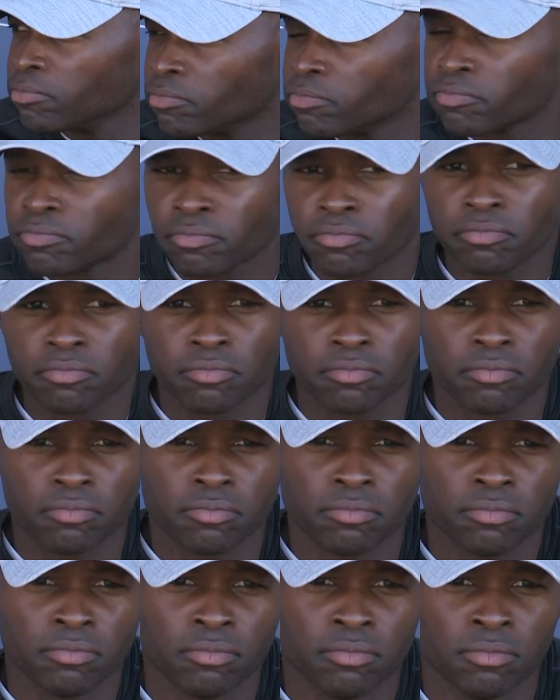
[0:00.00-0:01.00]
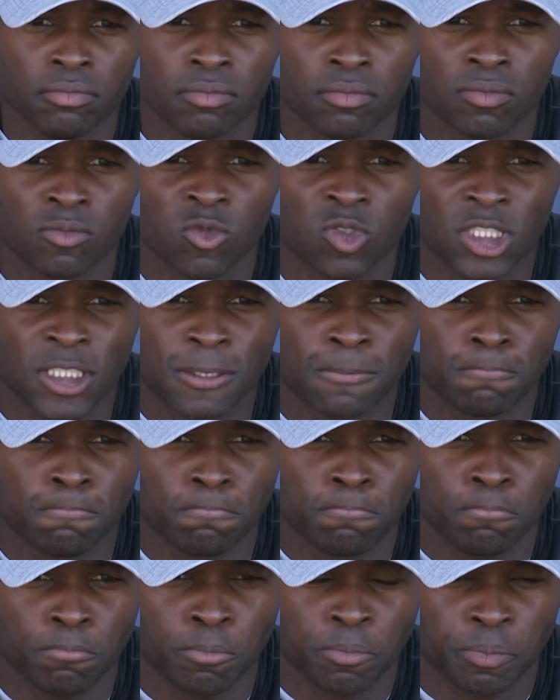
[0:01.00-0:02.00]
Coach, what do you see from the Jets
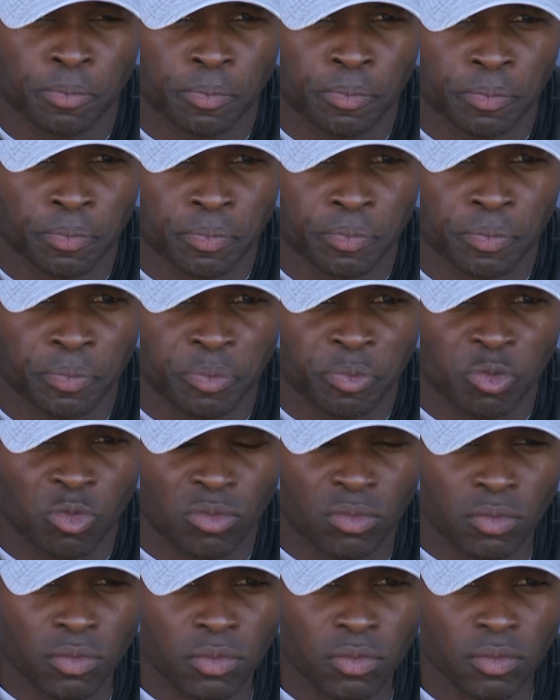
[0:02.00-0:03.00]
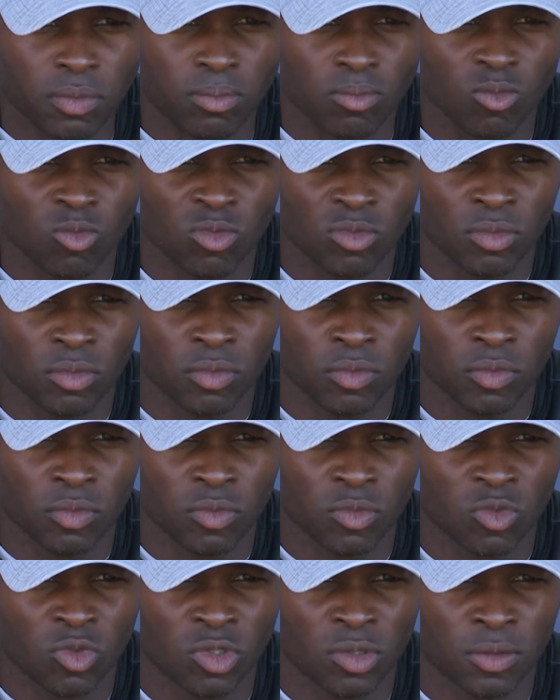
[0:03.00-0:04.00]
offensively and any
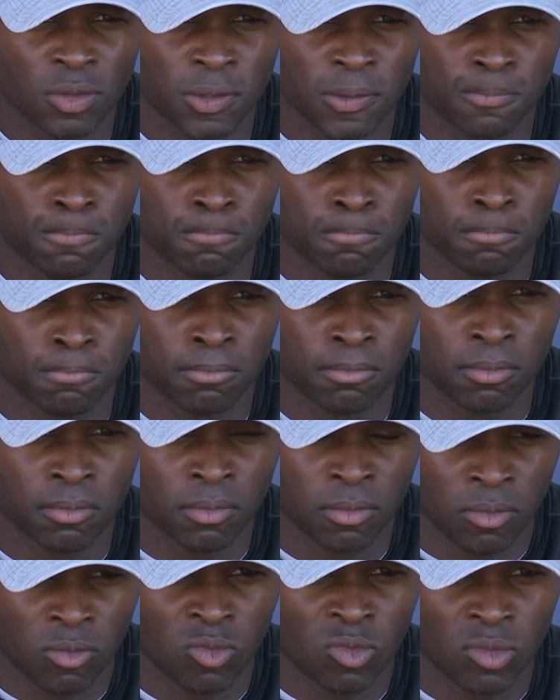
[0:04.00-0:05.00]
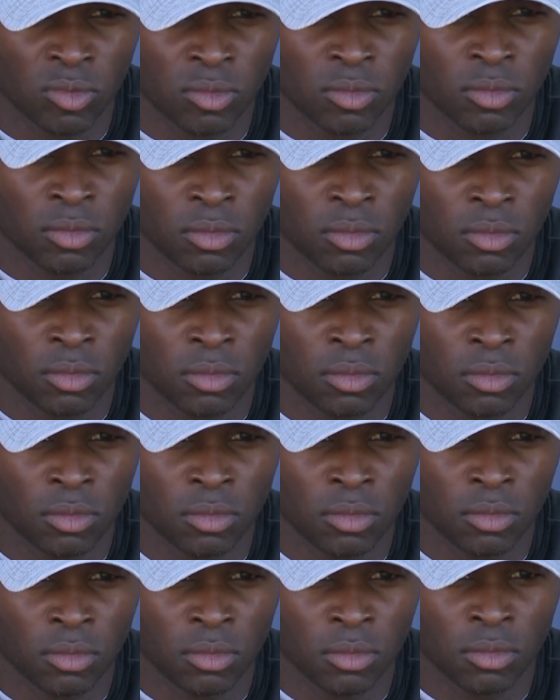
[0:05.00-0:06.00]
similarities with Mike LaFleur and some of the other
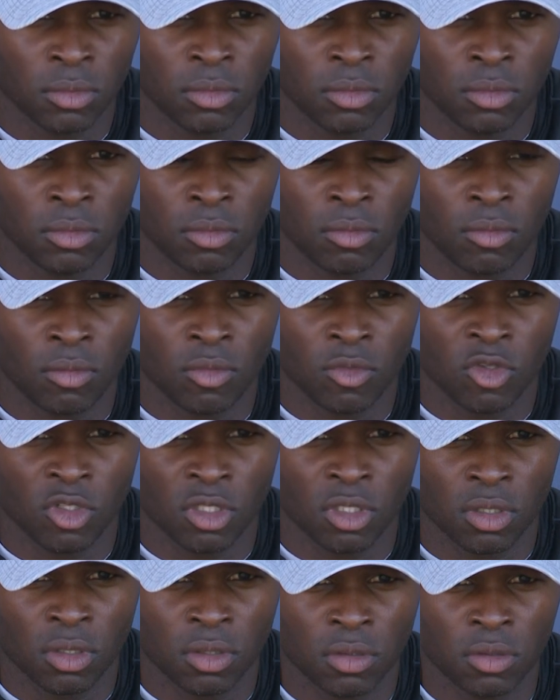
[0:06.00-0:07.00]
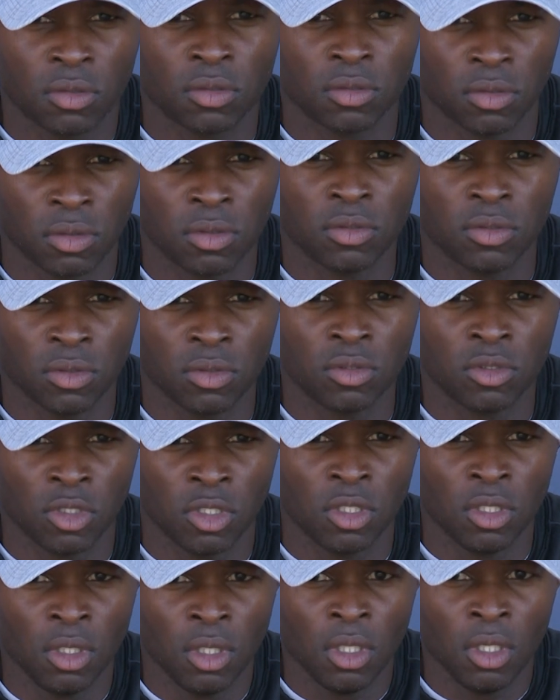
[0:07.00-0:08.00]
coaches, including Nathaniel, with how
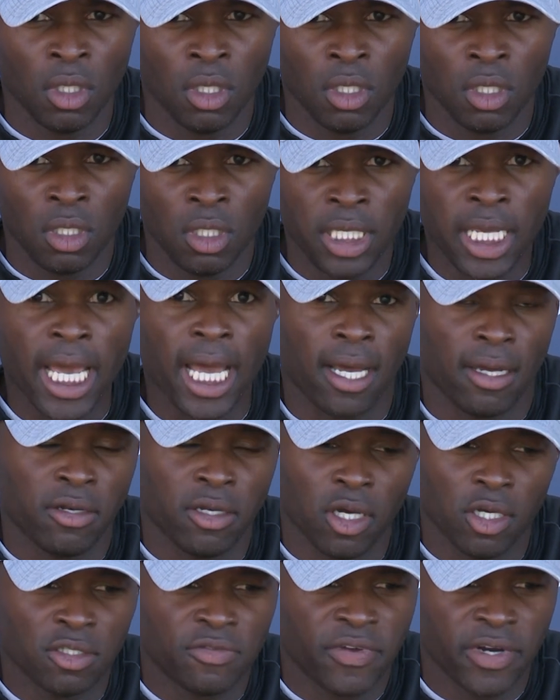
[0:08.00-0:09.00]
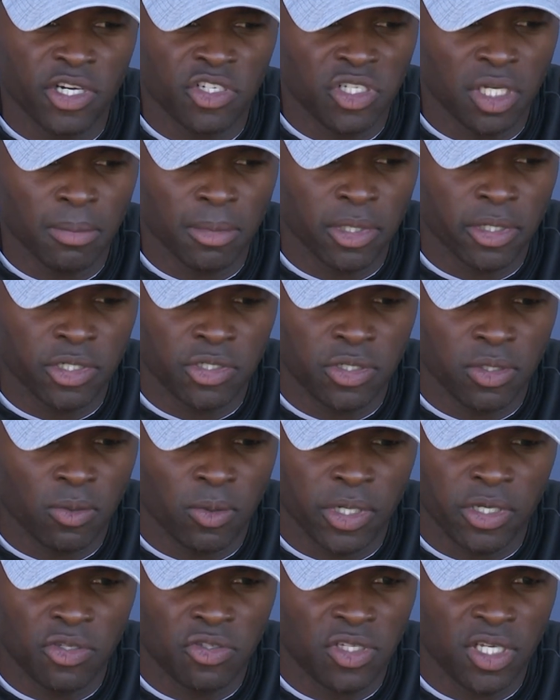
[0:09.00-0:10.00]
they call plays? Yeah, no, it's very similar to
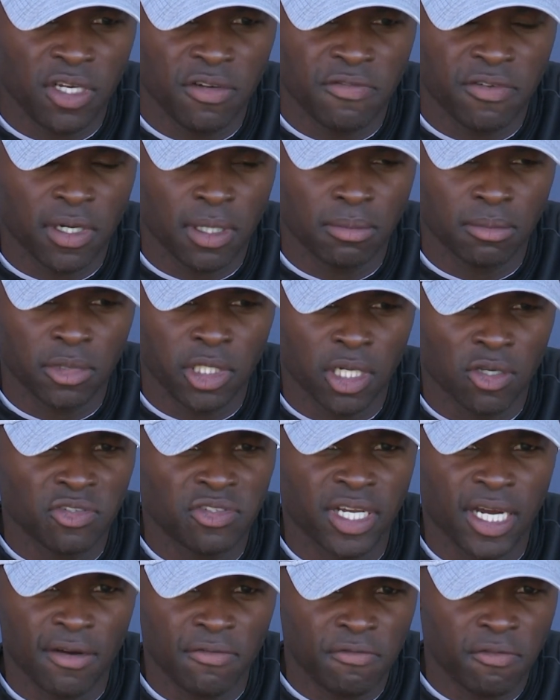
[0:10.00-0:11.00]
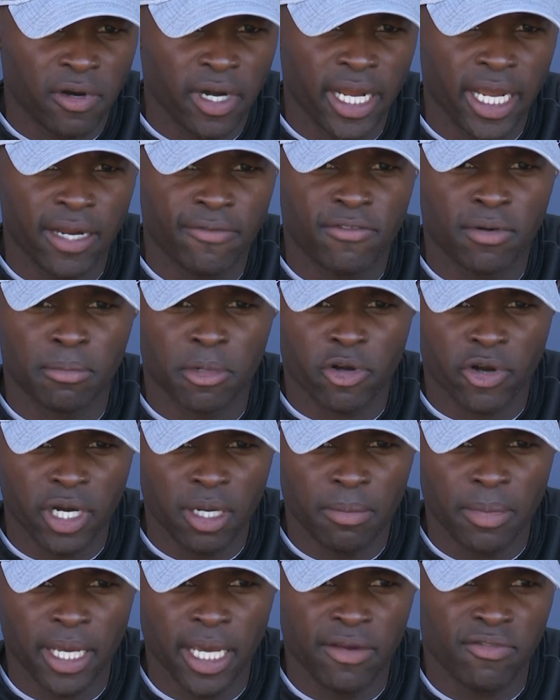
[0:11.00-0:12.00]
what you see from you know San Fran, from
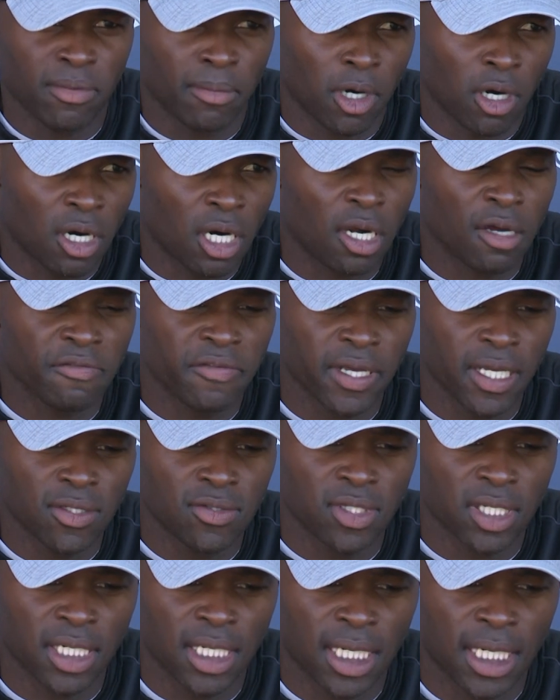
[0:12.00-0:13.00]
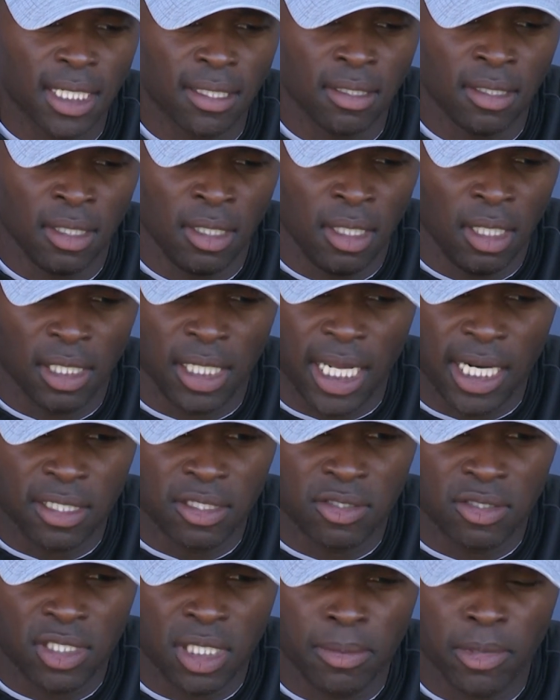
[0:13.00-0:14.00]
Green Bay, from our offense, and uh, a lot
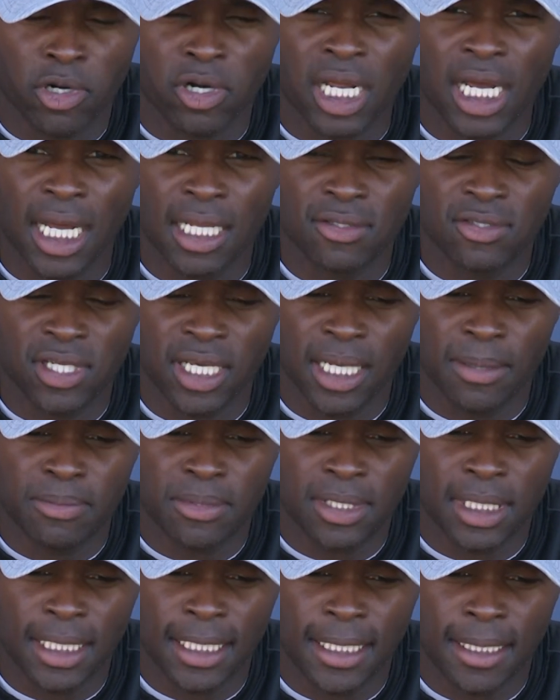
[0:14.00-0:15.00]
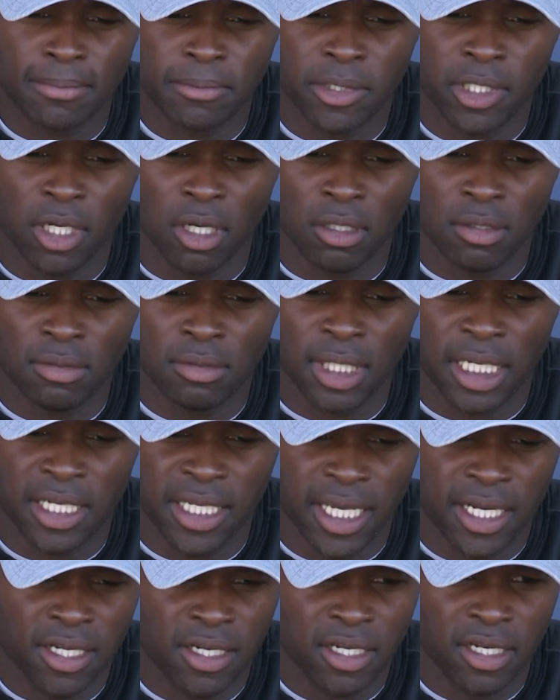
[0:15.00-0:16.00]
of similar concepts. Um, you know, at
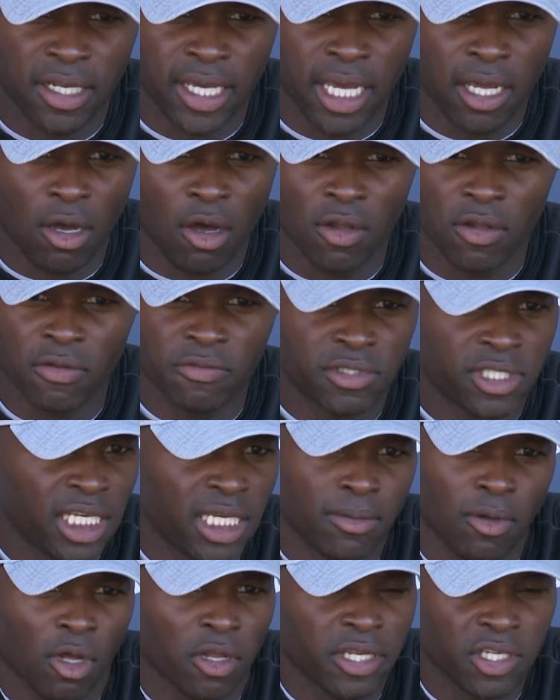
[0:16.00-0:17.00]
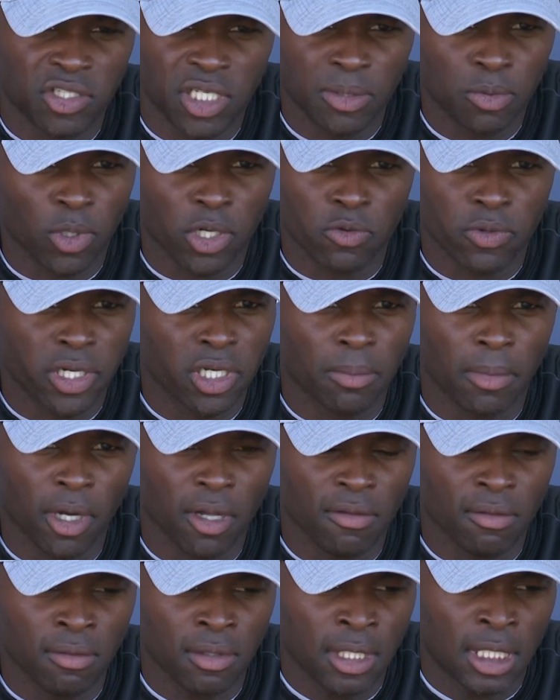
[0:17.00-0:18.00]
the end of the day, all of team, all these teams want to run the
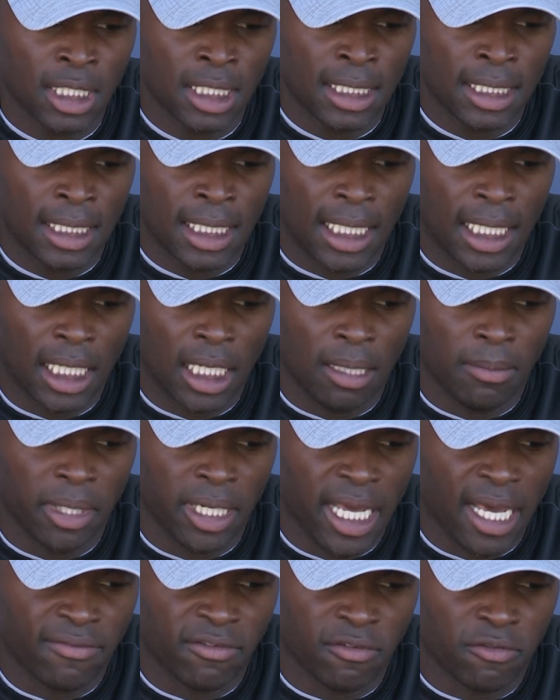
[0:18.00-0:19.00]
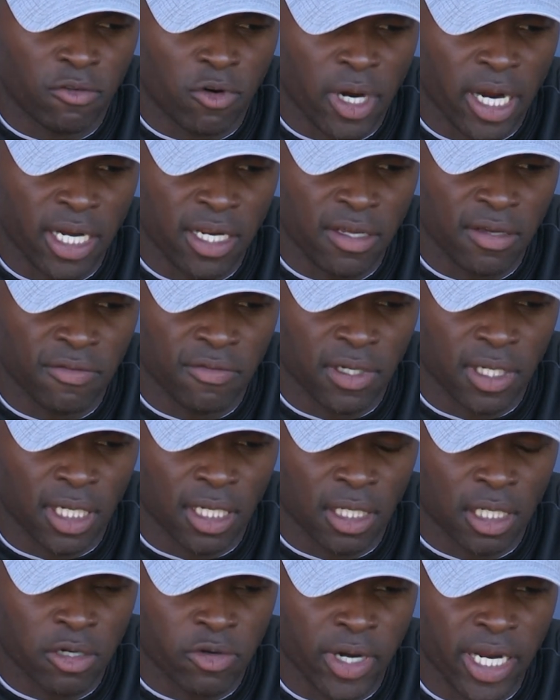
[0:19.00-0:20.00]
ball. Um, and they have a variety of
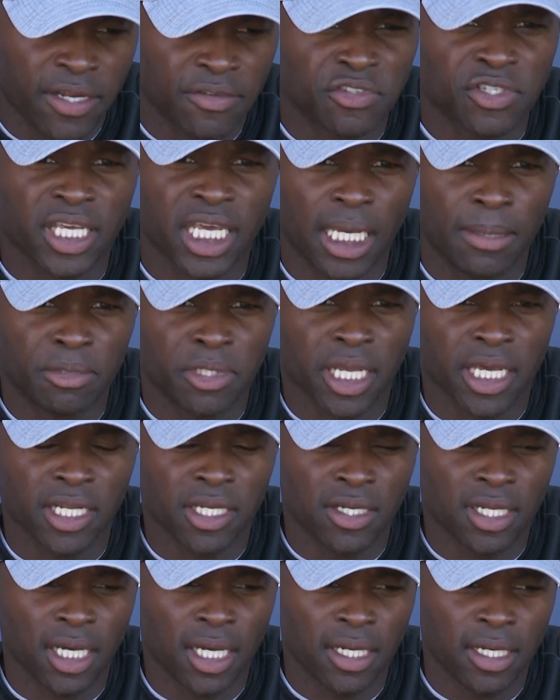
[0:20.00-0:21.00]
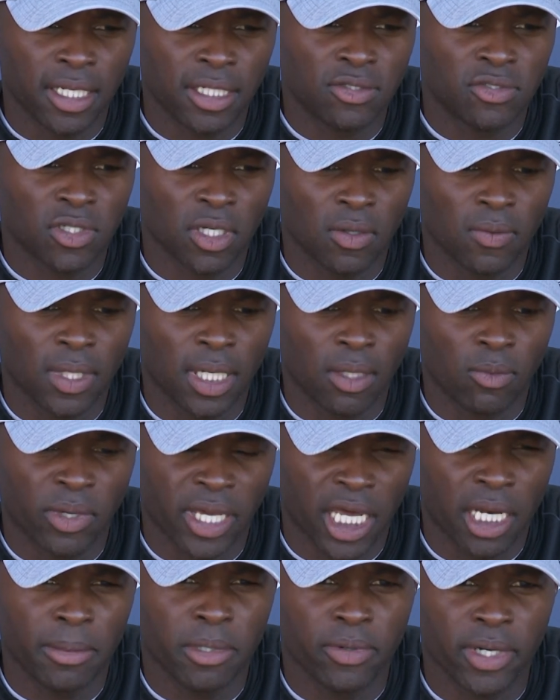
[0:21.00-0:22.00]
uh, creative schemes to get it done, and so uh,
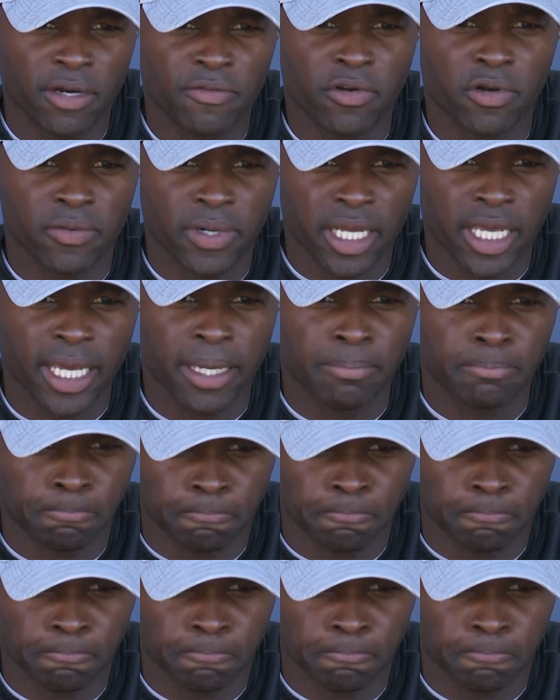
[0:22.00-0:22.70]
we got to be ready for the run game. And